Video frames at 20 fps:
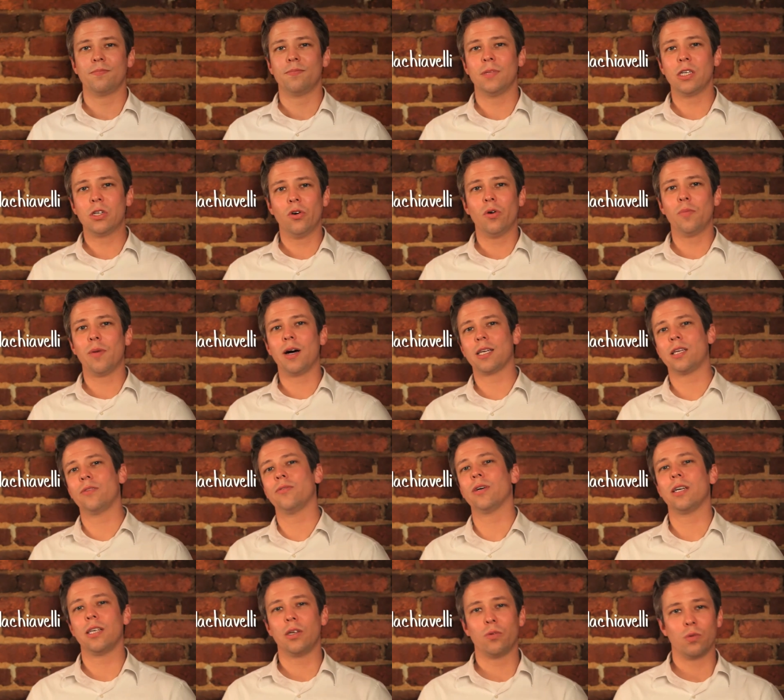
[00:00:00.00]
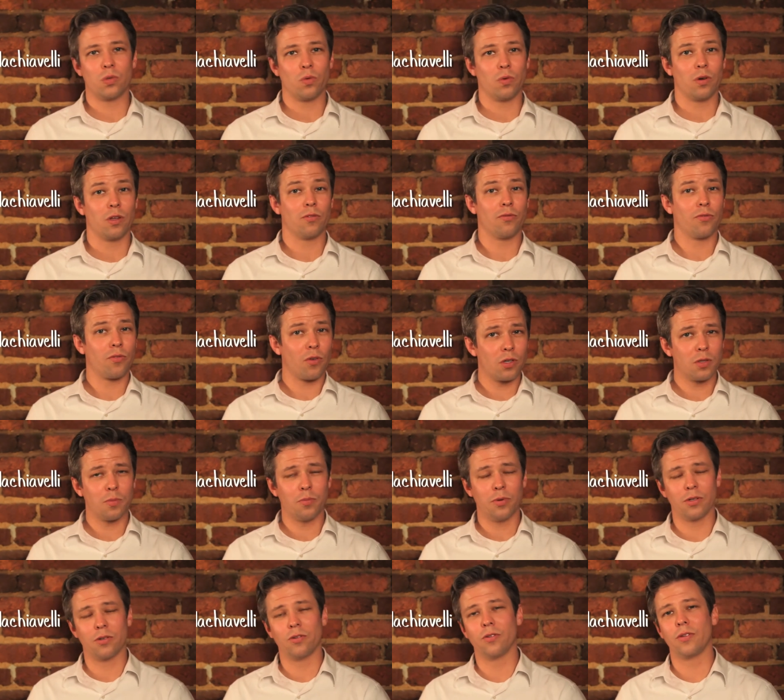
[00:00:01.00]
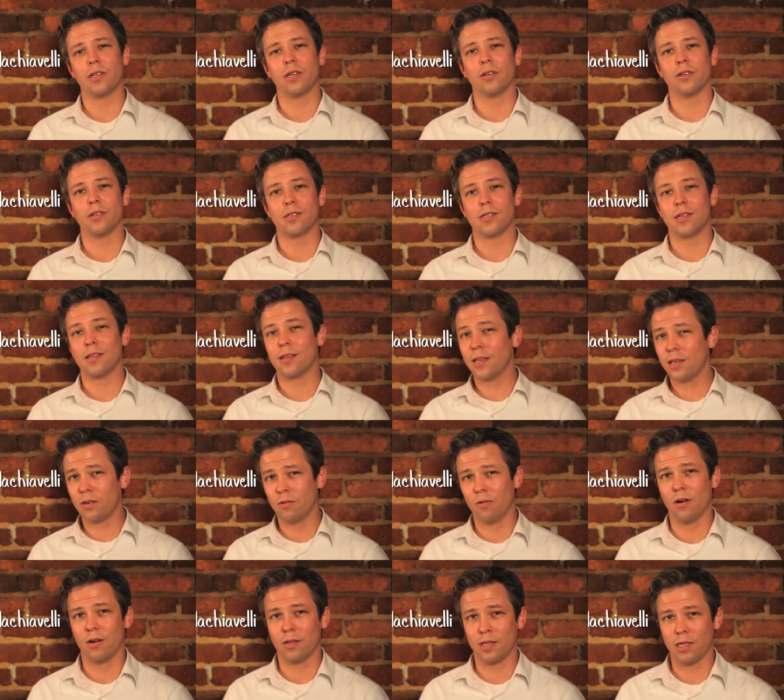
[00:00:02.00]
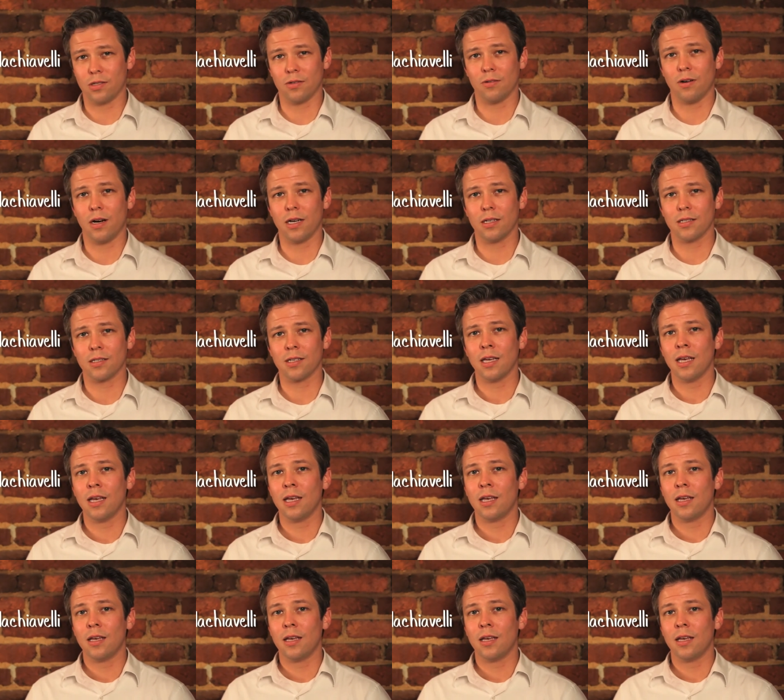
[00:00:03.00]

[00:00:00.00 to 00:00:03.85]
Niccolo Machiavelli was one of the first political theorists to think along these lines.